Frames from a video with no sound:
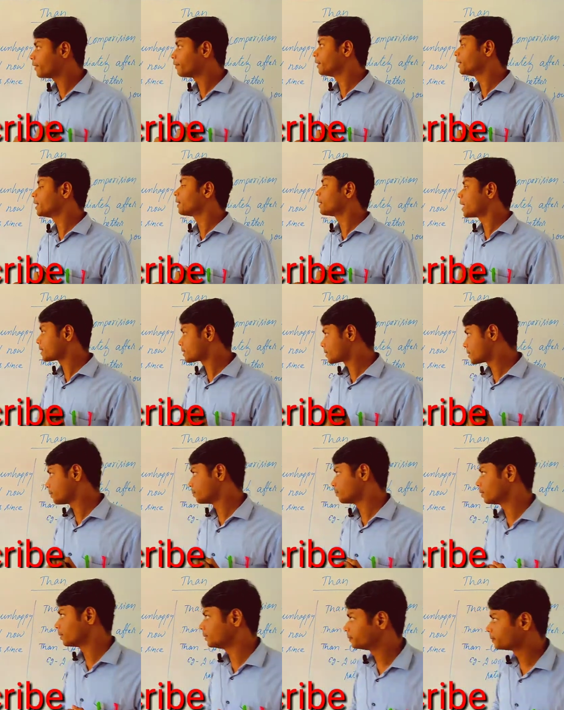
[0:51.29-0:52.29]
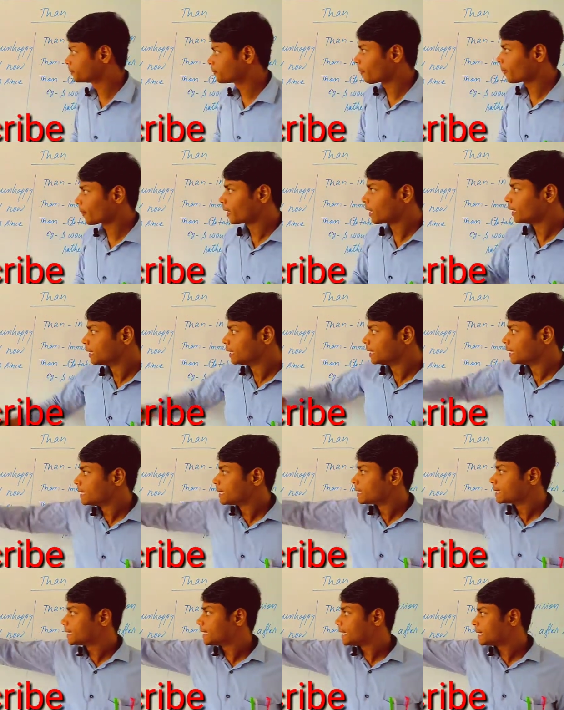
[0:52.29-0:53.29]
with an example.
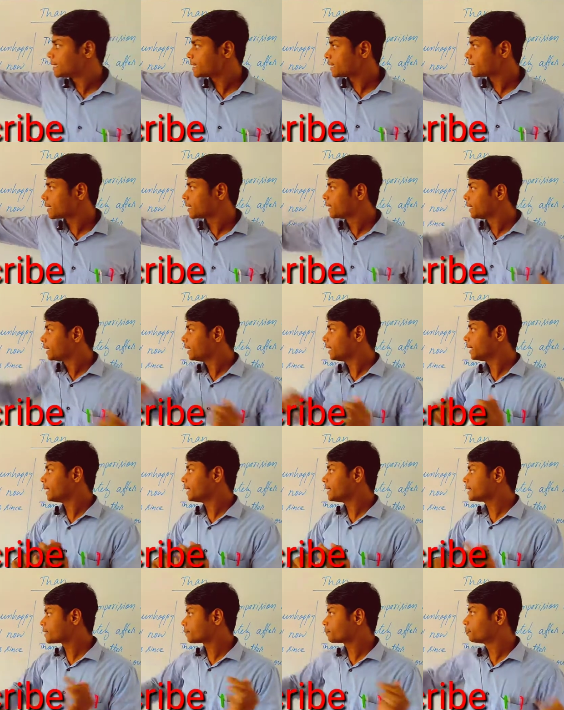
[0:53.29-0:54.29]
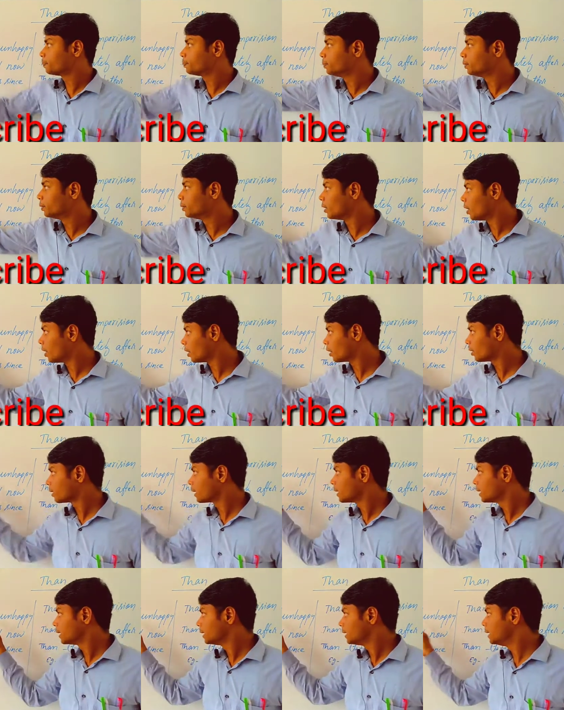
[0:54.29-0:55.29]
Since he is
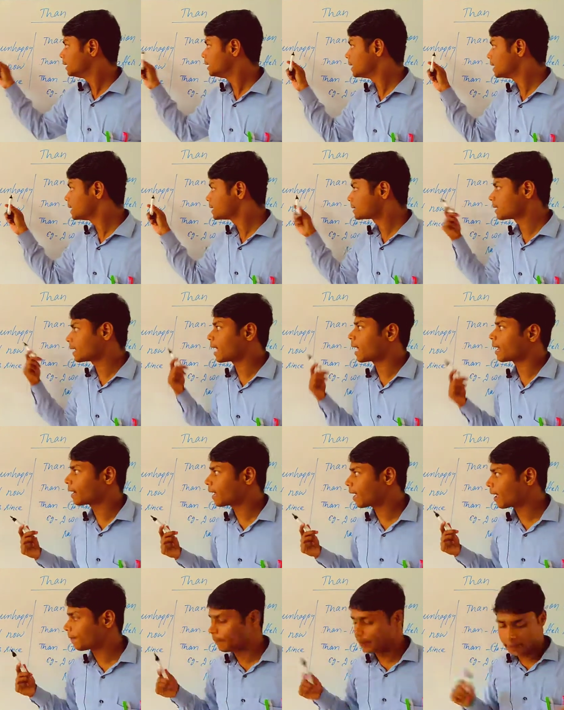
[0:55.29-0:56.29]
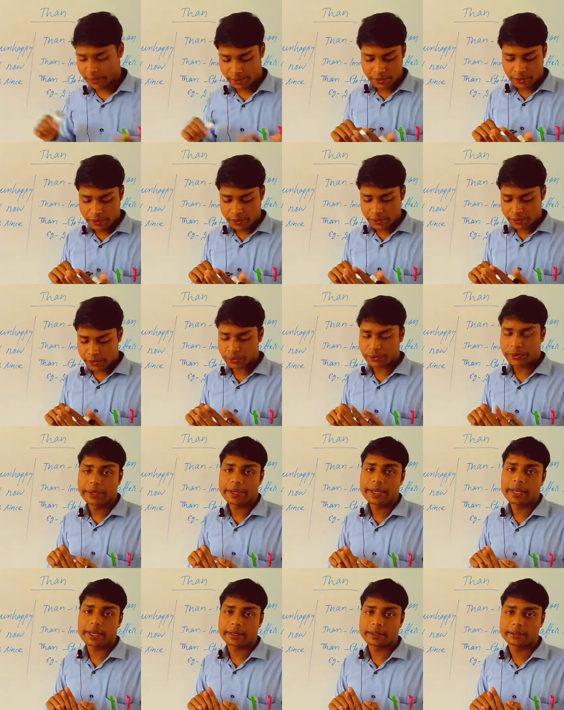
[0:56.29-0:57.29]
poor, he is unhappy. So
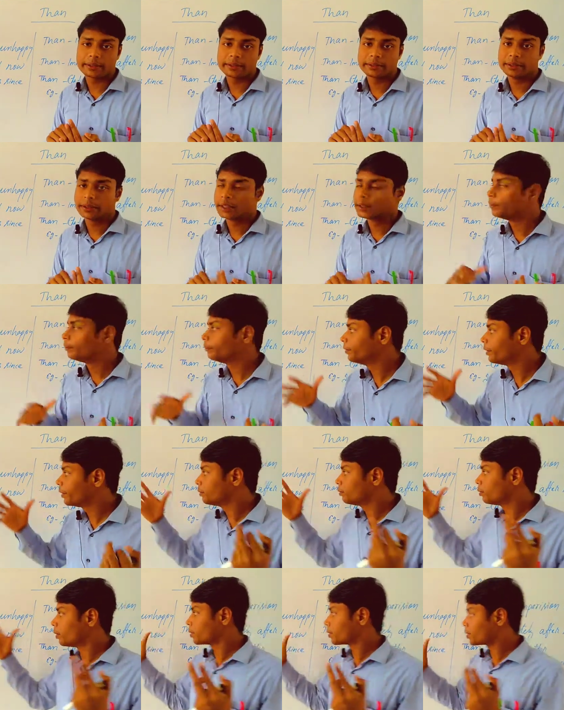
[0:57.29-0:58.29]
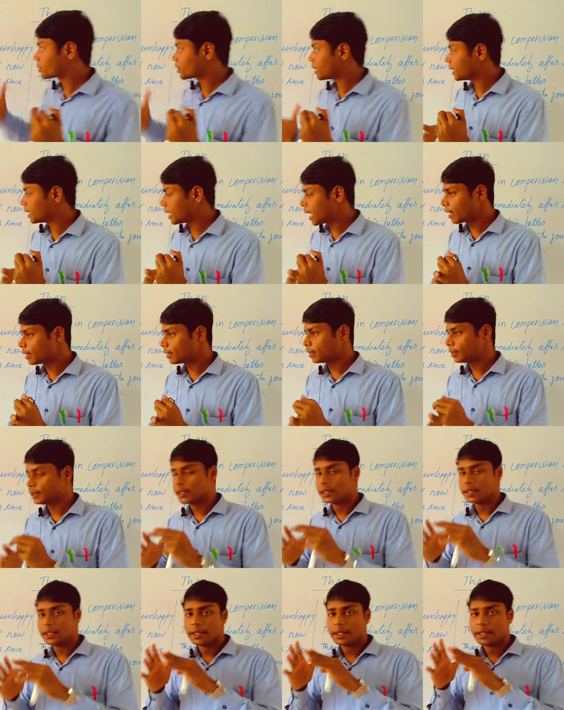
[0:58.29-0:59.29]
here we want to say
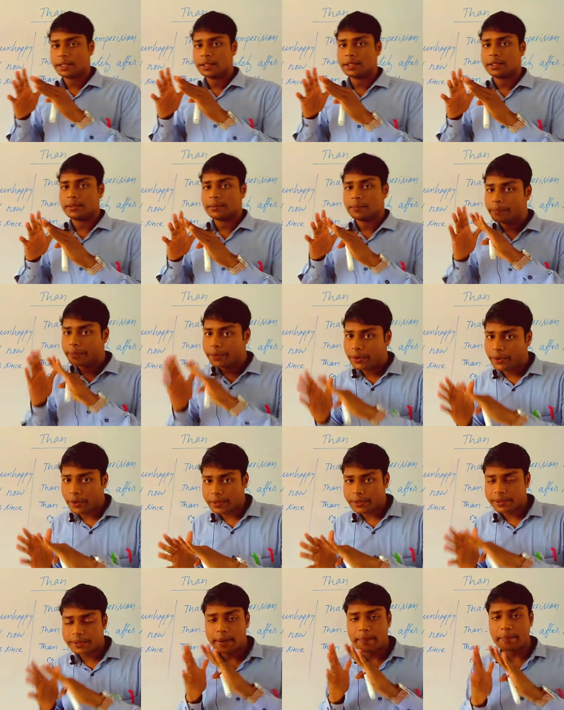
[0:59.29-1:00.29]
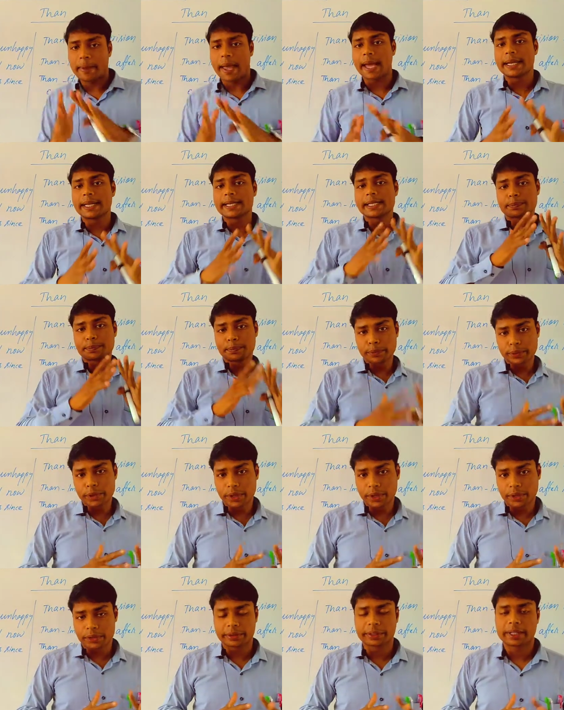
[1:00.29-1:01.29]
that because the man is
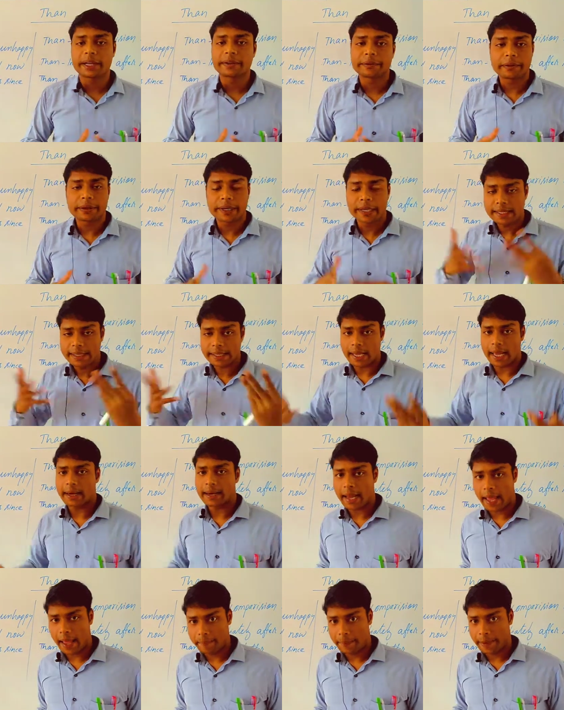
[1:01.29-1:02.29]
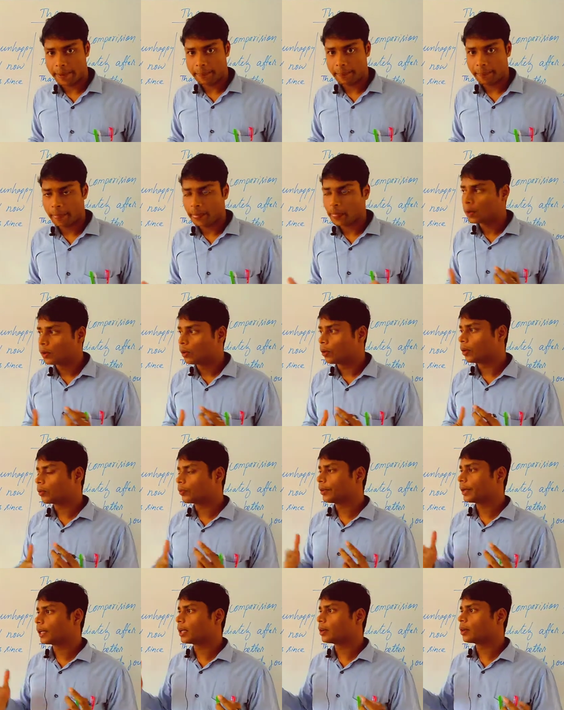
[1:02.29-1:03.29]
poor, therefore he is unhappy. Or
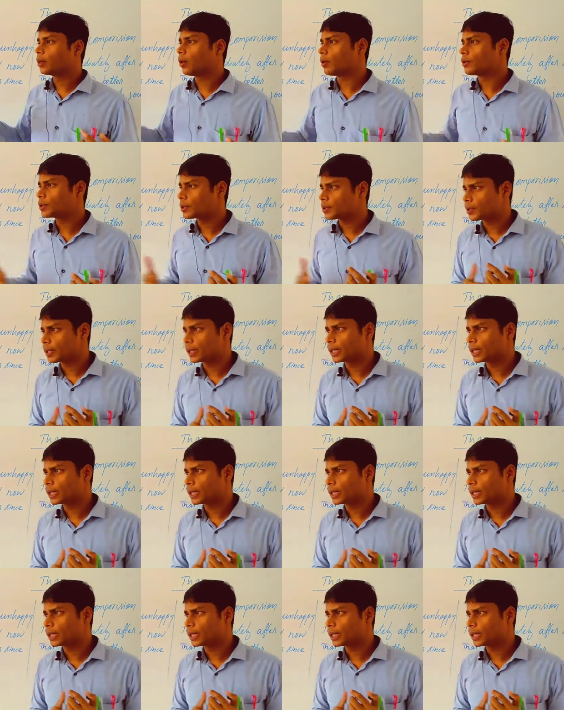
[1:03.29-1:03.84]
we can also say